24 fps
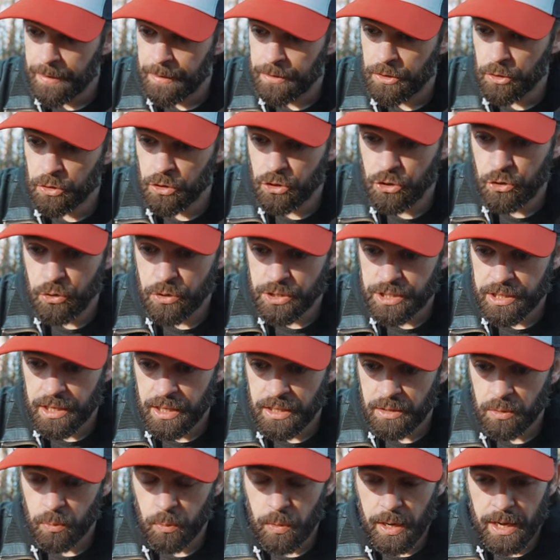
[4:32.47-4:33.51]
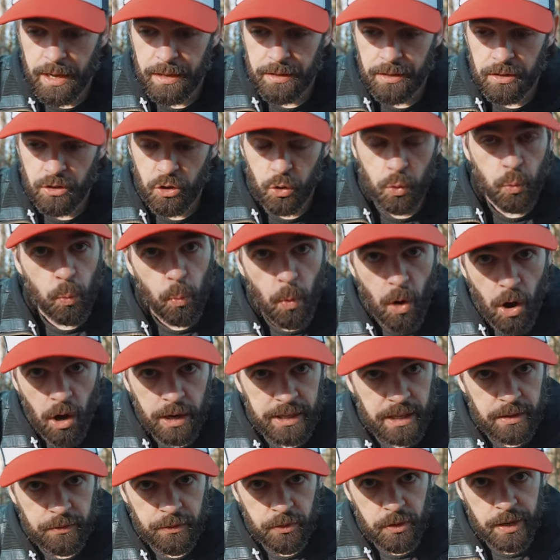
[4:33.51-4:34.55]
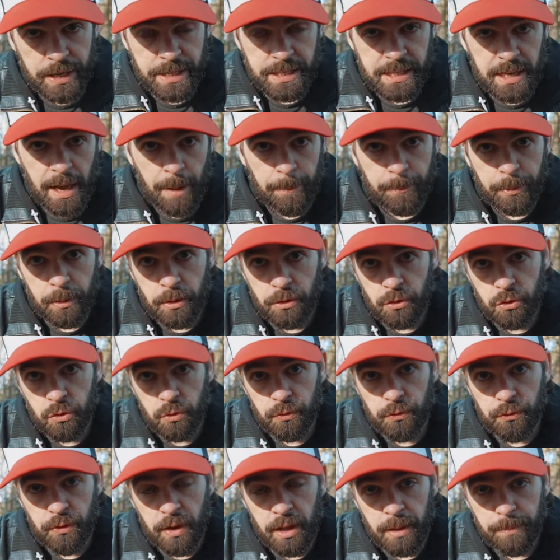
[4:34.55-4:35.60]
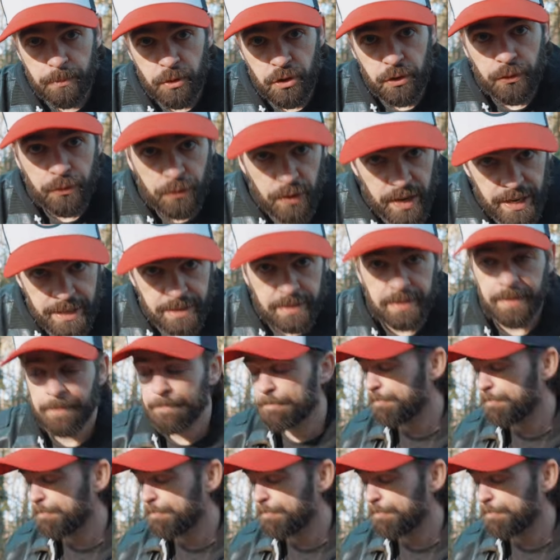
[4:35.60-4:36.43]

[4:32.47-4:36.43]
You can use it when you're walking, for example, to film your feet.